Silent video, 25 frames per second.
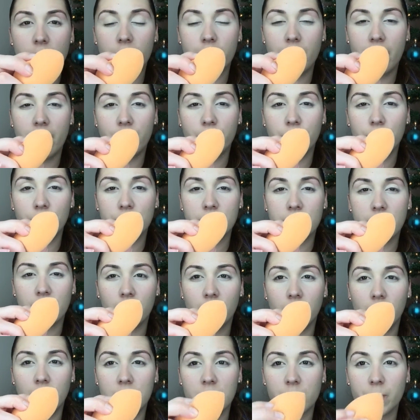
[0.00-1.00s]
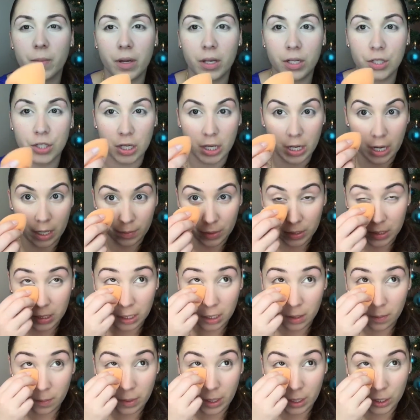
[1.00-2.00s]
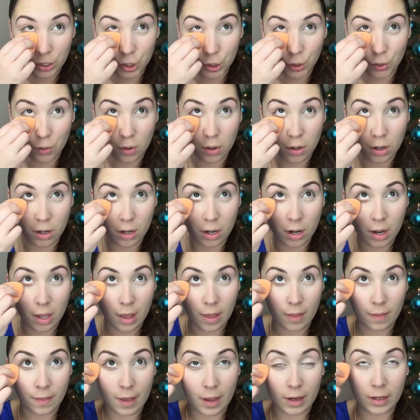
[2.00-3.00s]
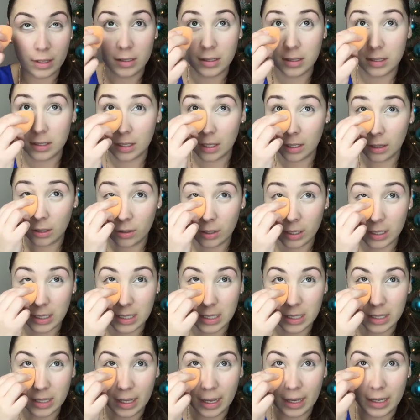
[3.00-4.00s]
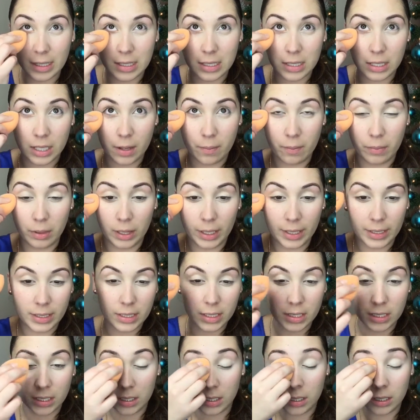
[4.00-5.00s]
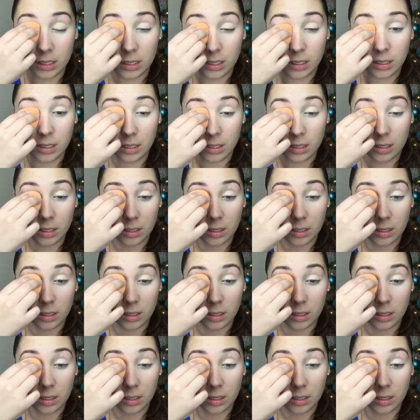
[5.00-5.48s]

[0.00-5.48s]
of my Real Technique sponge and I'm just going to make sure that concealer is nicely blended.